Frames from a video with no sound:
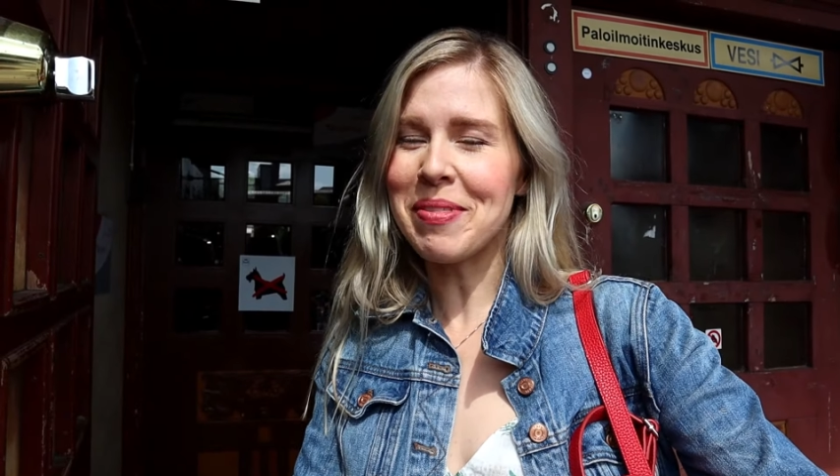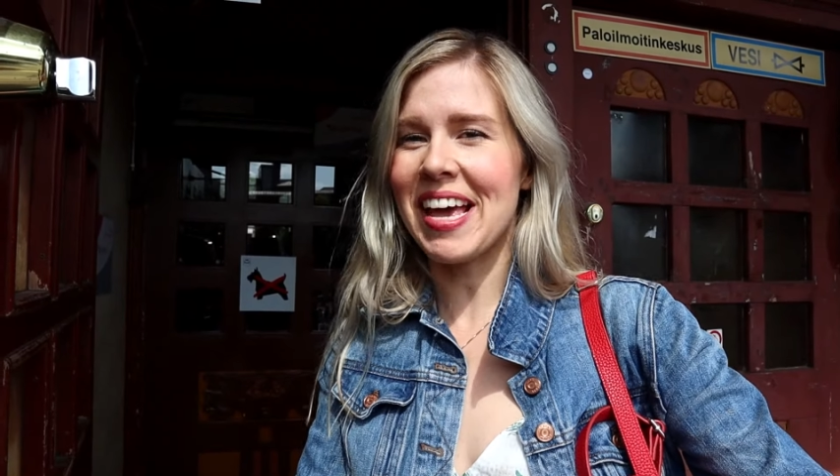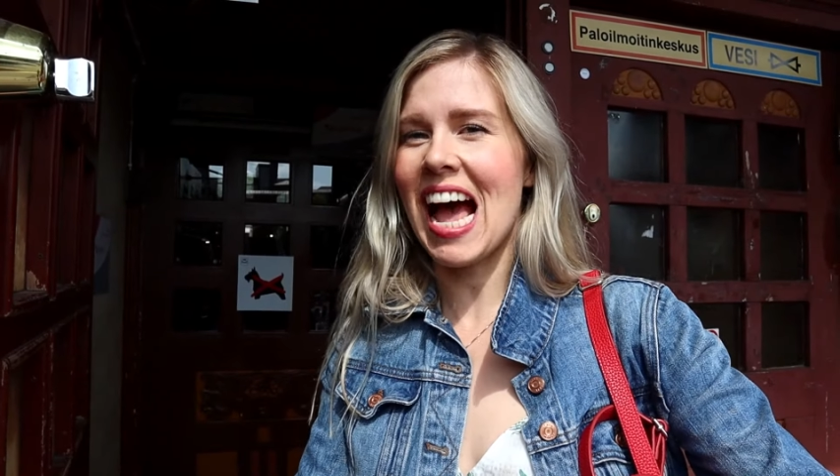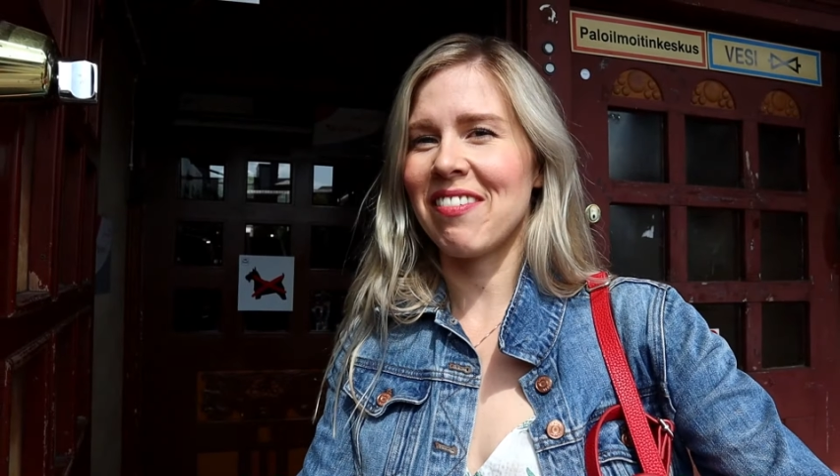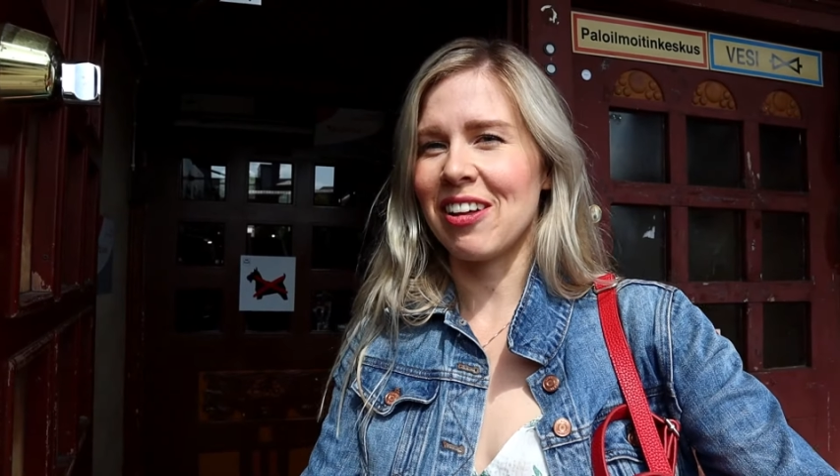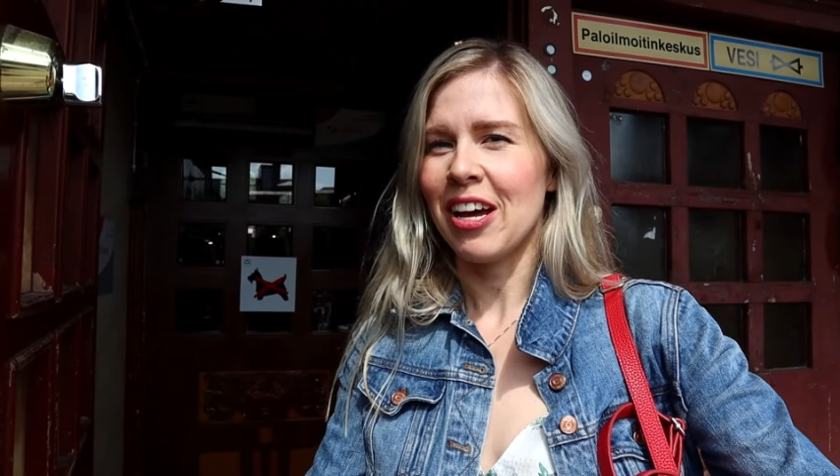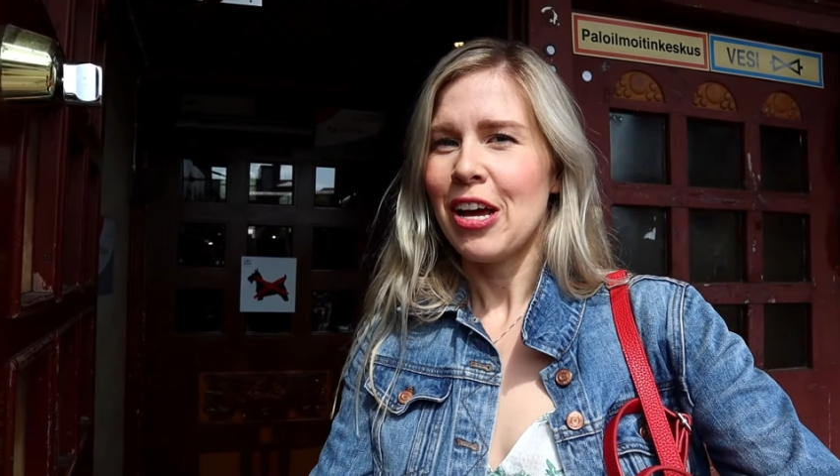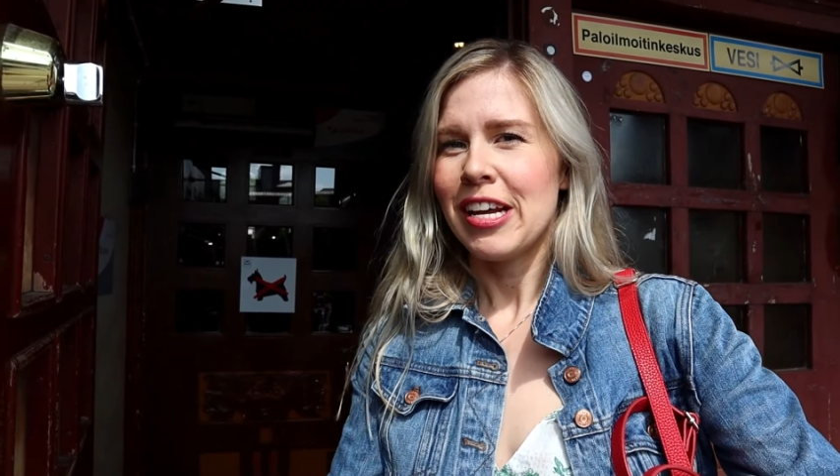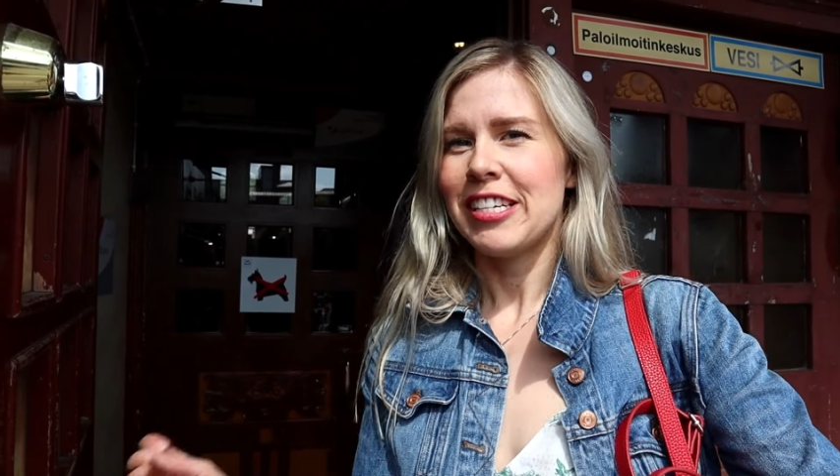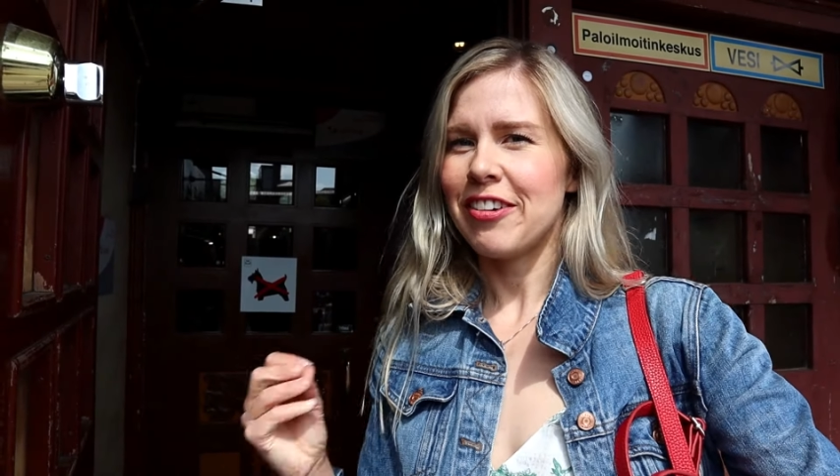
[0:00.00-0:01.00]
They have a
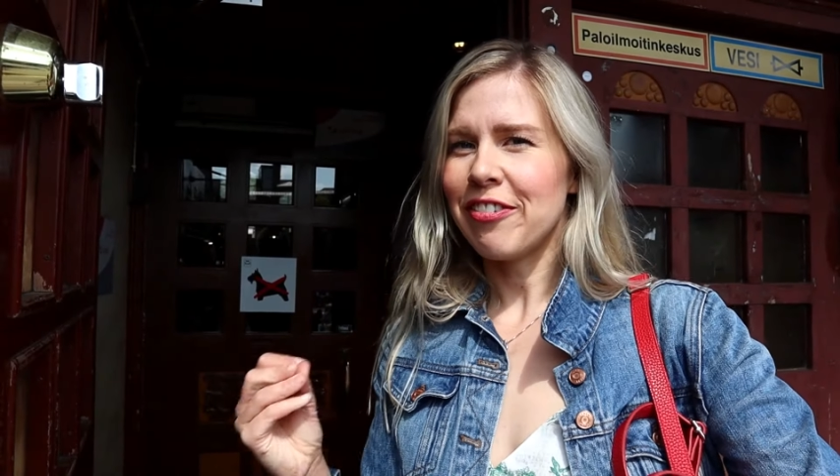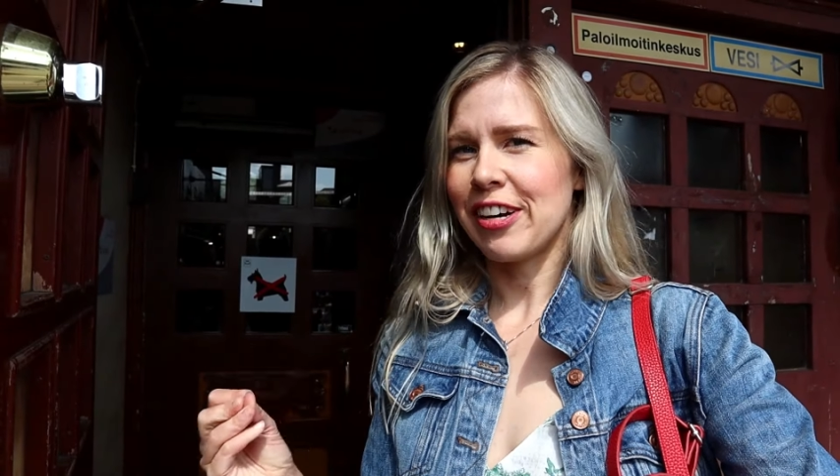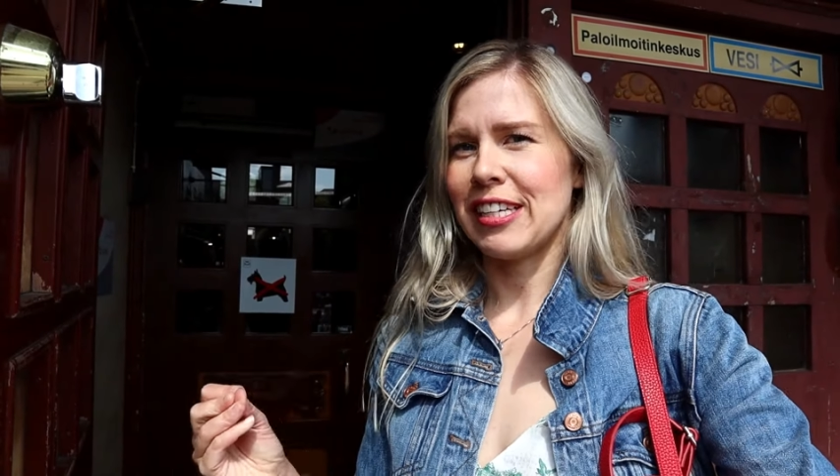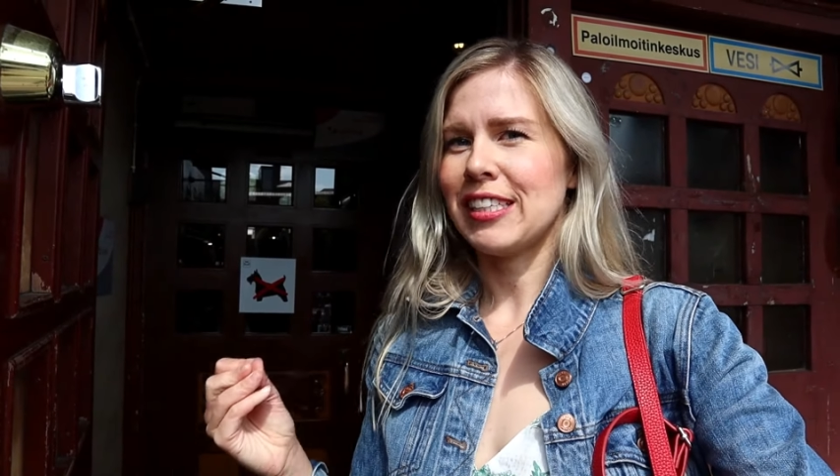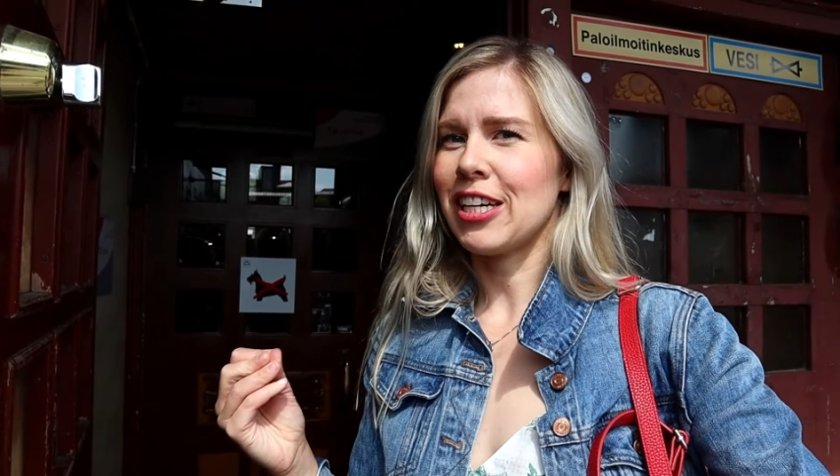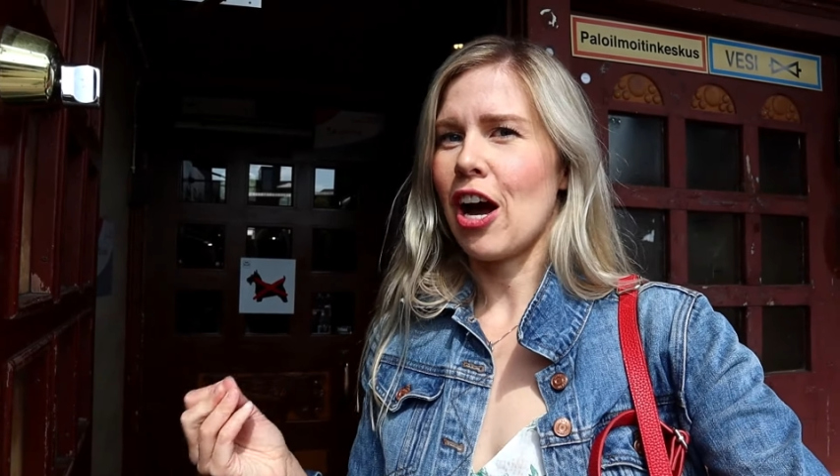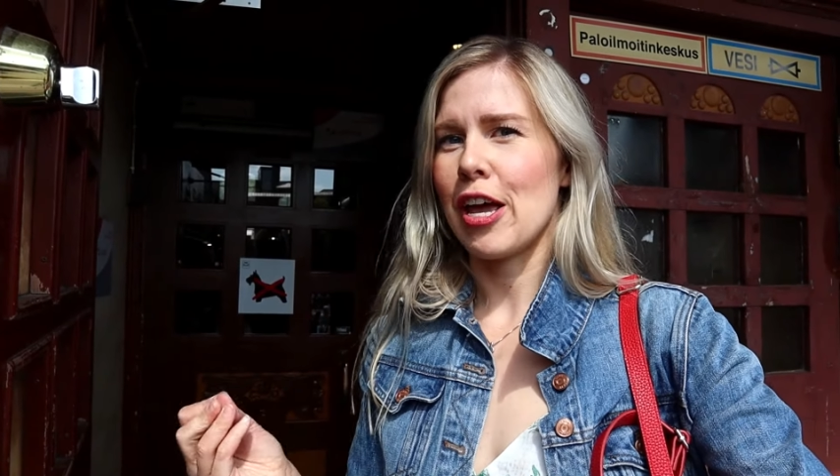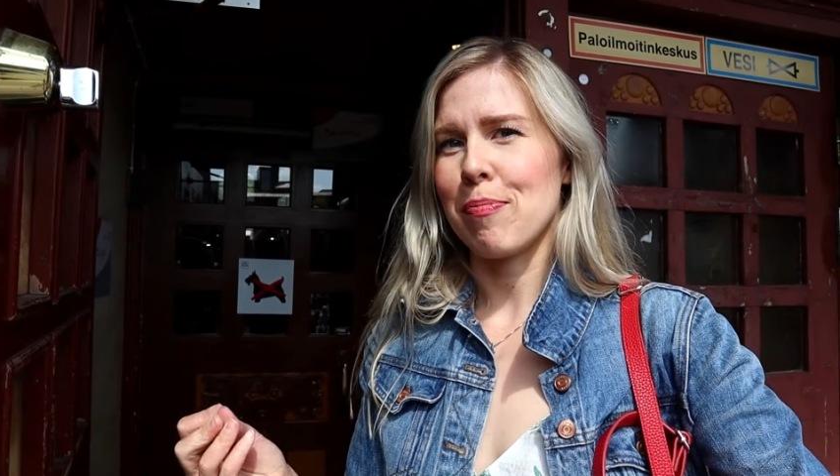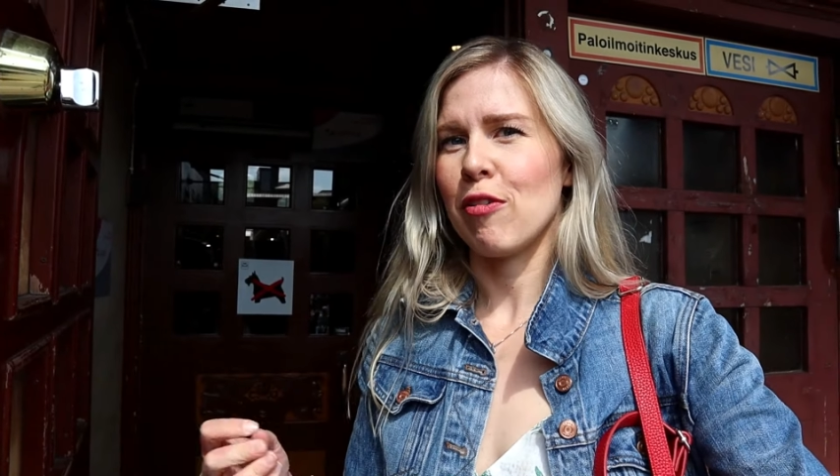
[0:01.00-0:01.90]
different type